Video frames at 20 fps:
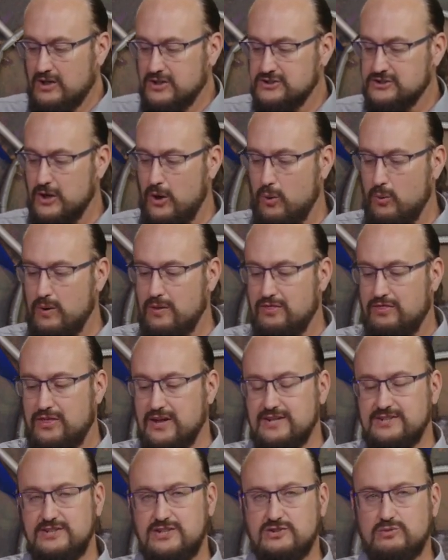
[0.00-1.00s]
So
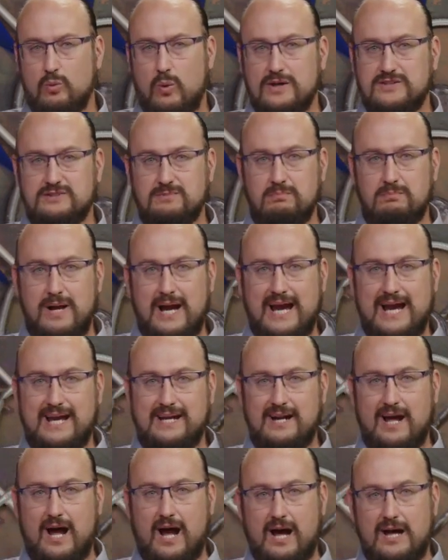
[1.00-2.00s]
this is what's
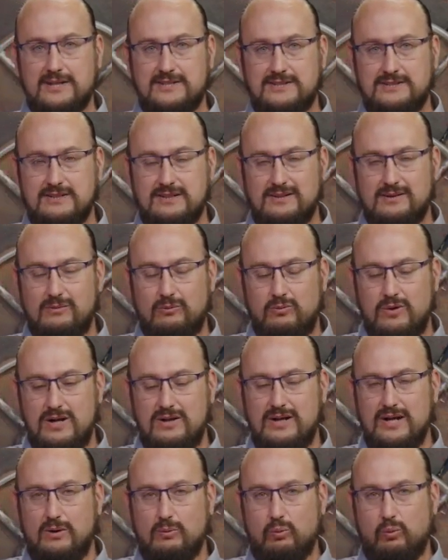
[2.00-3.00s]
made us
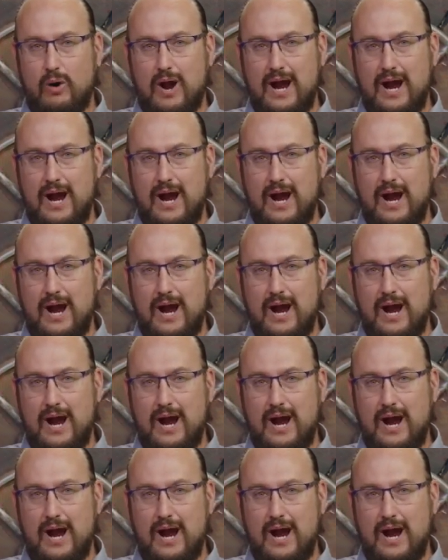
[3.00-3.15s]
really